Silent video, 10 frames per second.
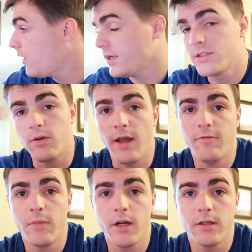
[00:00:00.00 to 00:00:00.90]
I still
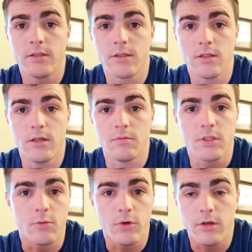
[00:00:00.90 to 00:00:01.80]
have mine. It's
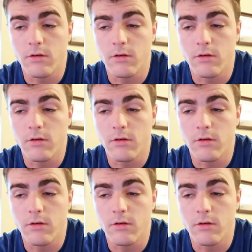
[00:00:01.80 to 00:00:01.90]
somewhere